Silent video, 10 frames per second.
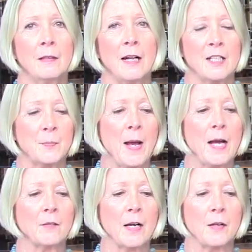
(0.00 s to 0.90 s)
As
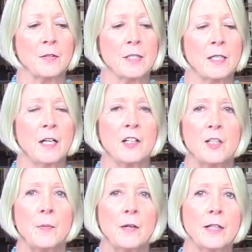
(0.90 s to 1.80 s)
background, the
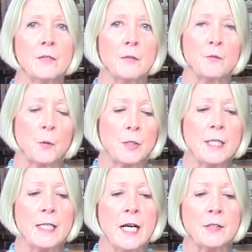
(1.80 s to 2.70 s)
period from
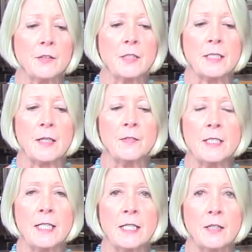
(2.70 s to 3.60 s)
1400 to
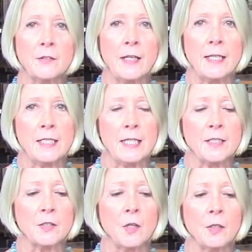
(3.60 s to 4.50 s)
1700 AD
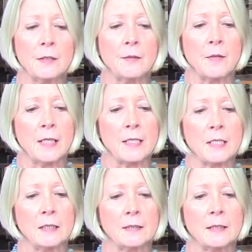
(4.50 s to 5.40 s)
is called the
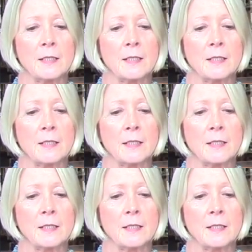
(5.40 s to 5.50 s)
Renaissance,